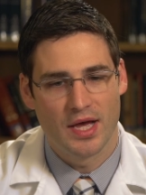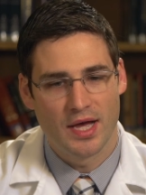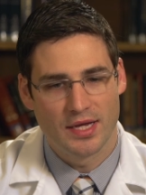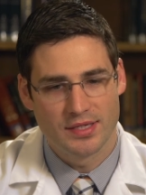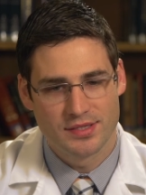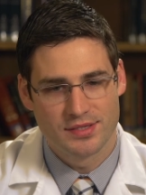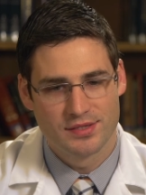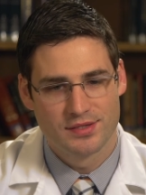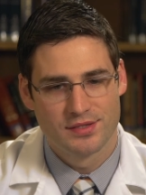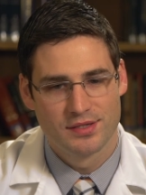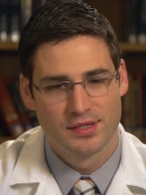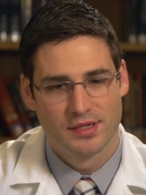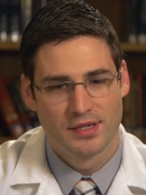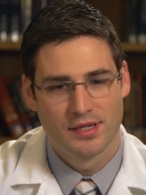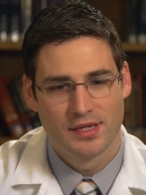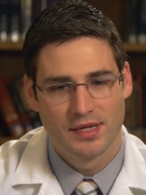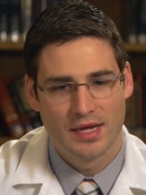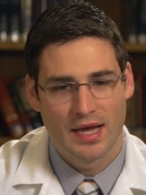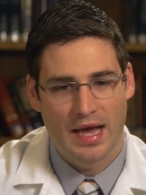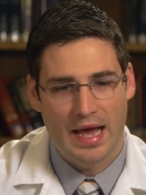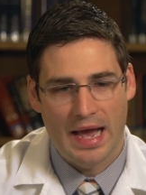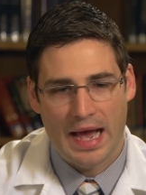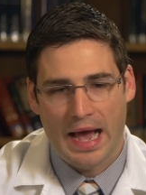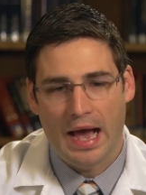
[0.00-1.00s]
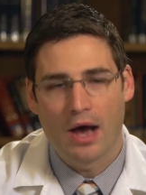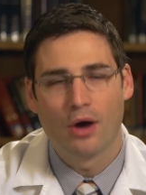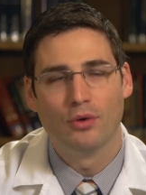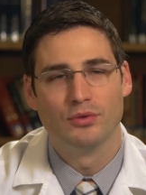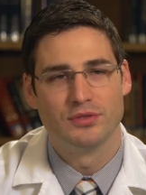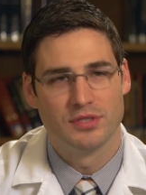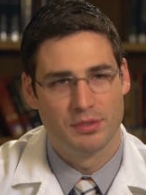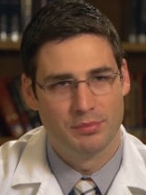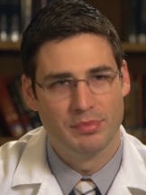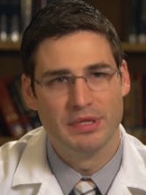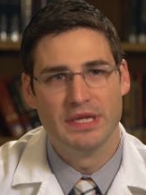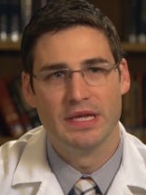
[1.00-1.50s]
us how
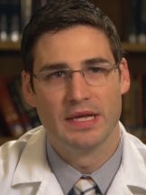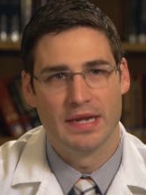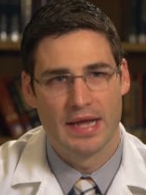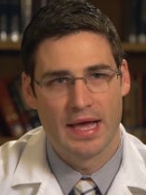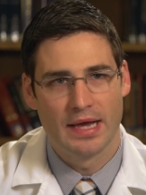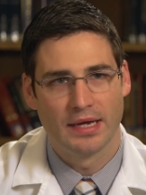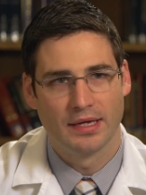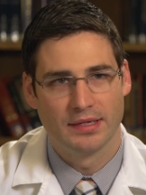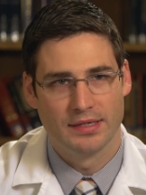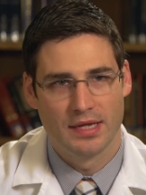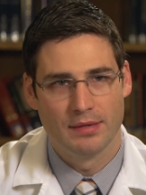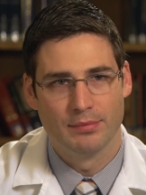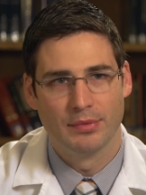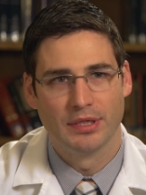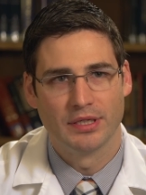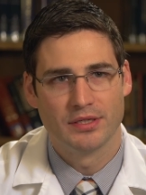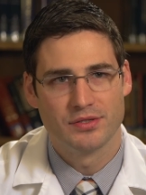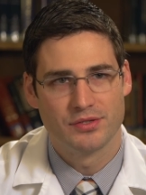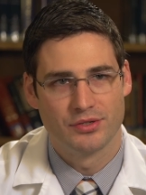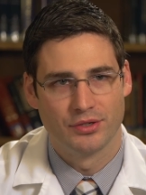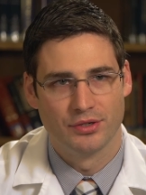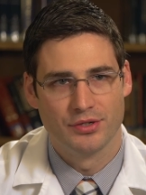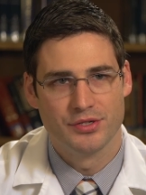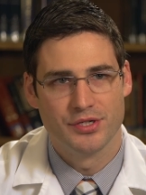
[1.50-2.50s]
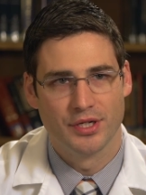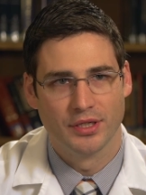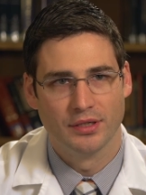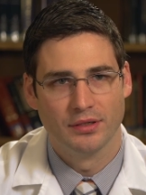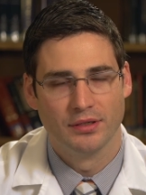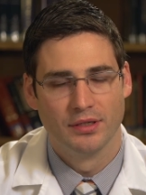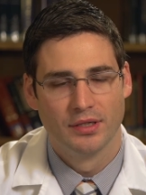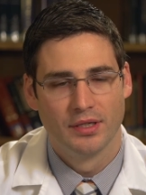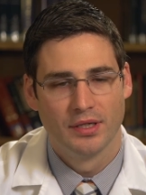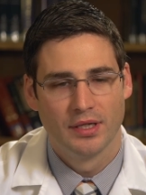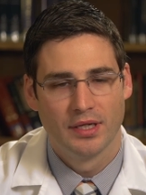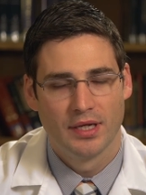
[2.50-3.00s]
to be an academic surgeon
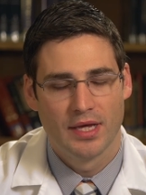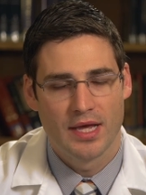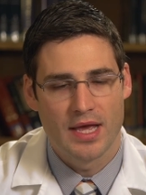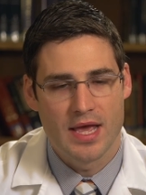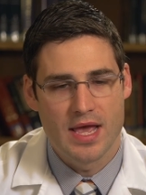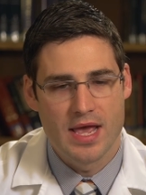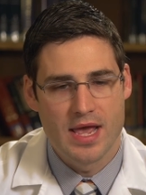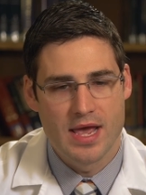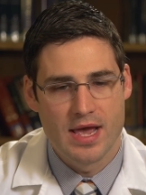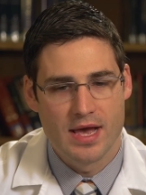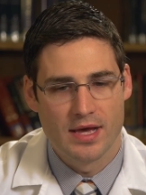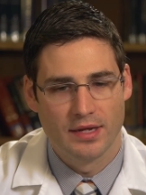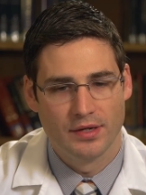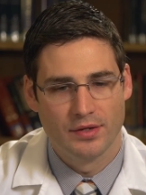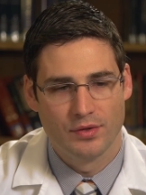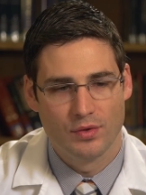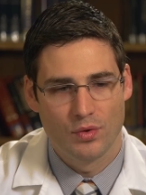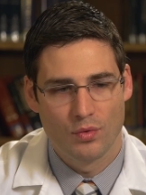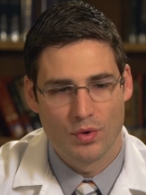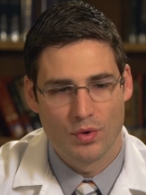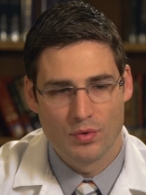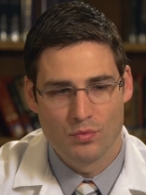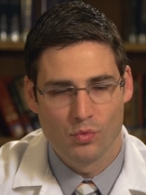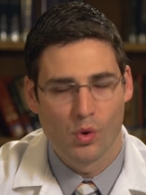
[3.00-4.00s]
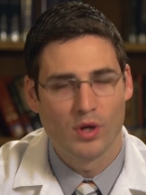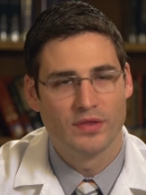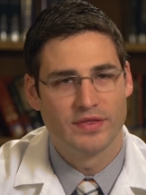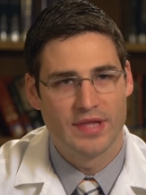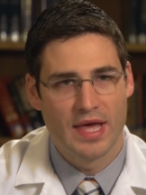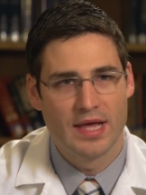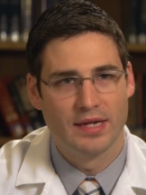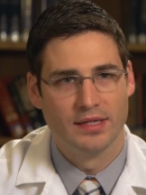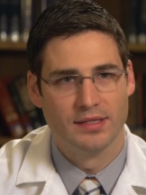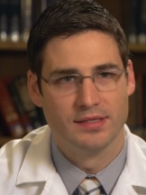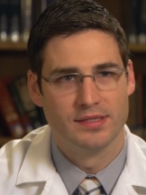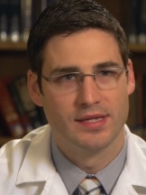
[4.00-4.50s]
and, and what
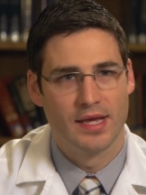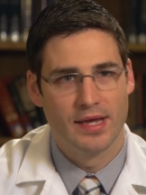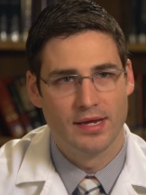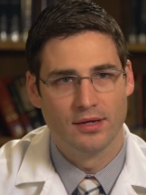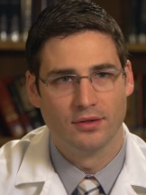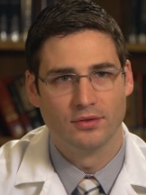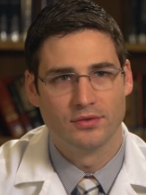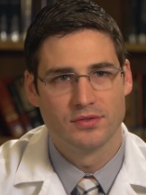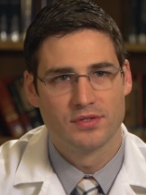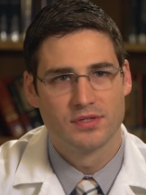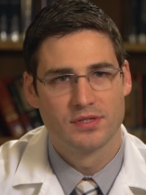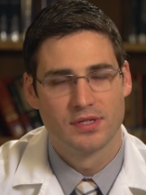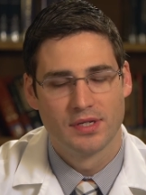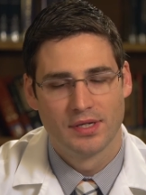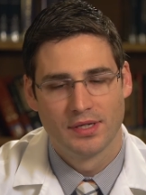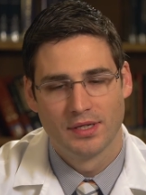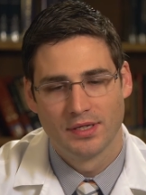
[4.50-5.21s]
that entails.